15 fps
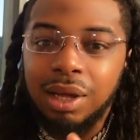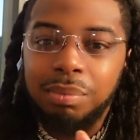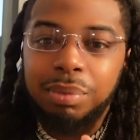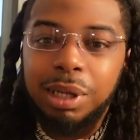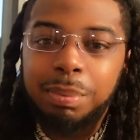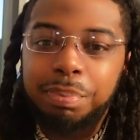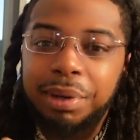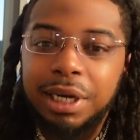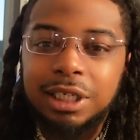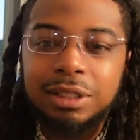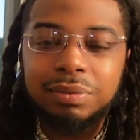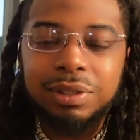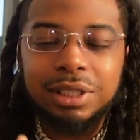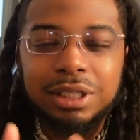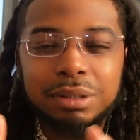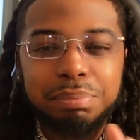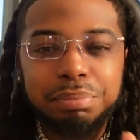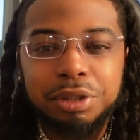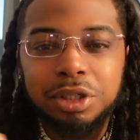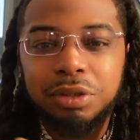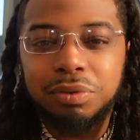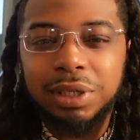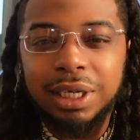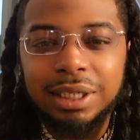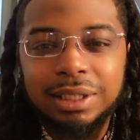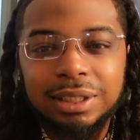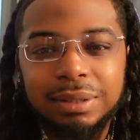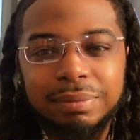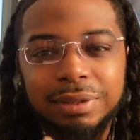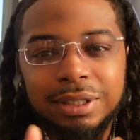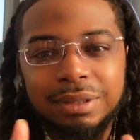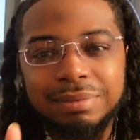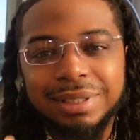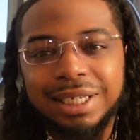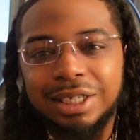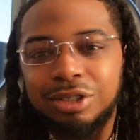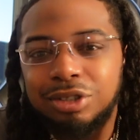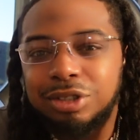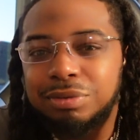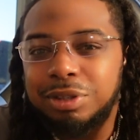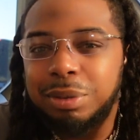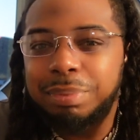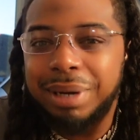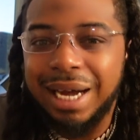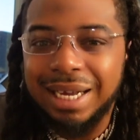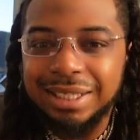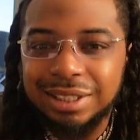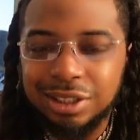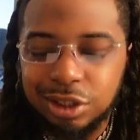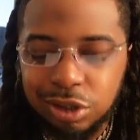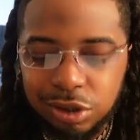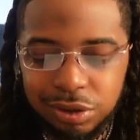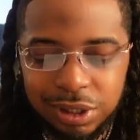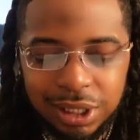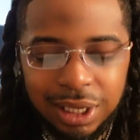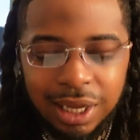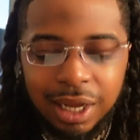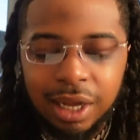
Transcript: Be patient with them, build a relationship with them, get you some deposits going.